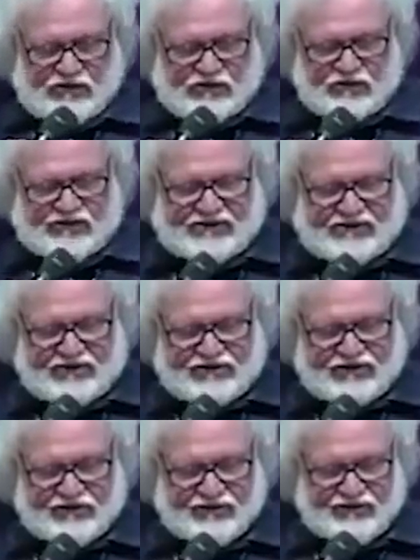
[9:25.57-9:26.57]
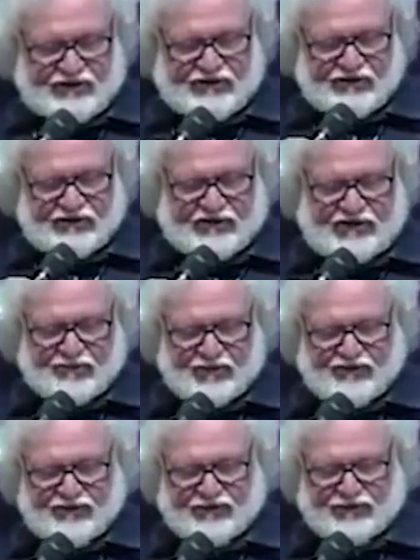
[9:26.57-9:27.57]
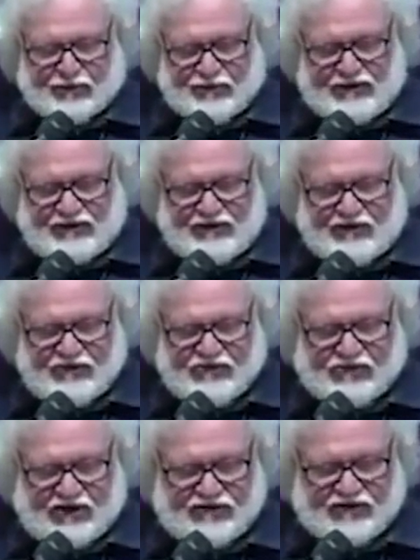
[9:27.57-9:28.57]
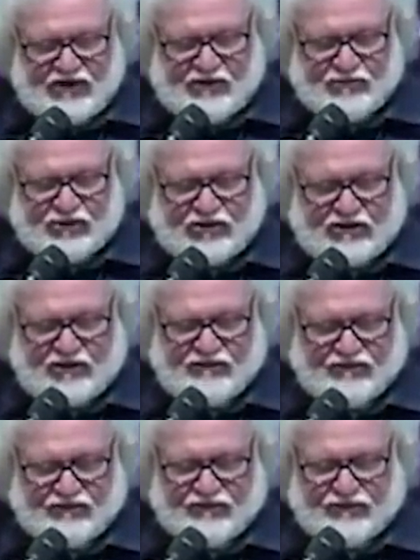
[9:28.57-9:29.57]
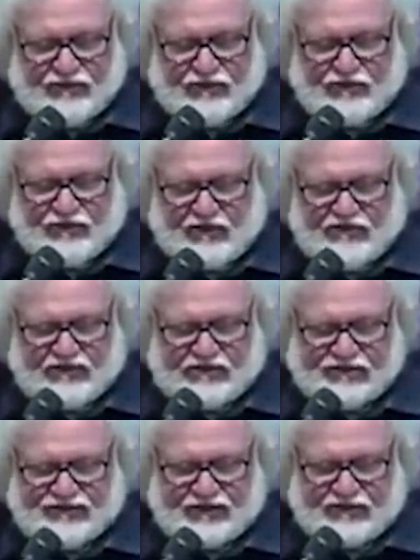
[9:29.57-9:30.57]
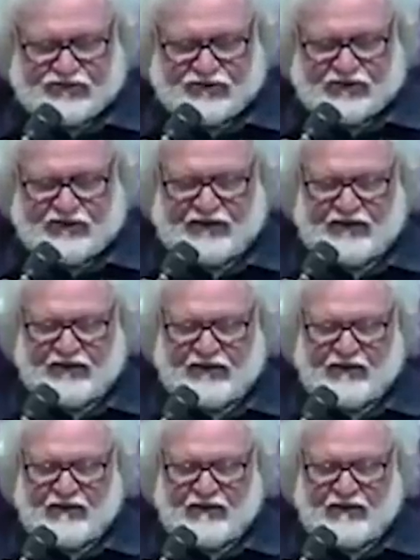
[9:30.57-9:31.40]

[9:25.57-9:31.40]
So he said to the vineyard keeper, For three years I've come looking for fruit on this fig tree,